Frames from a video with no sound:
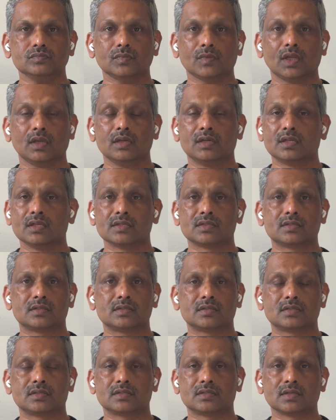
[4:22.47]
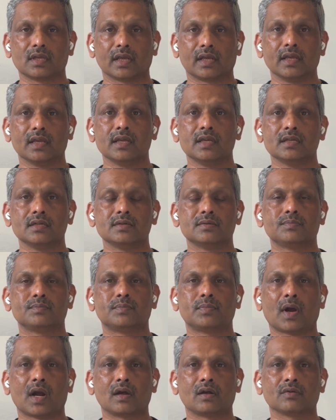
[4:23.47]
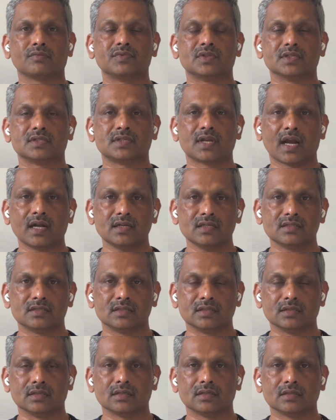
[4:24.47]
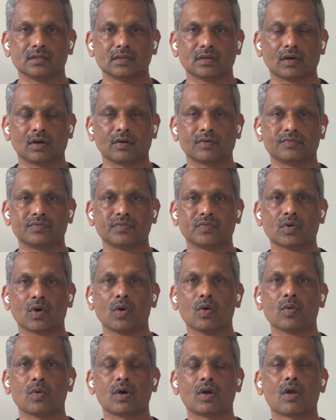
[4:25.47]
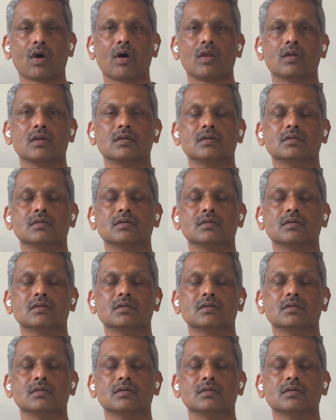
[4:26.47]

it is again part of the strategy of overall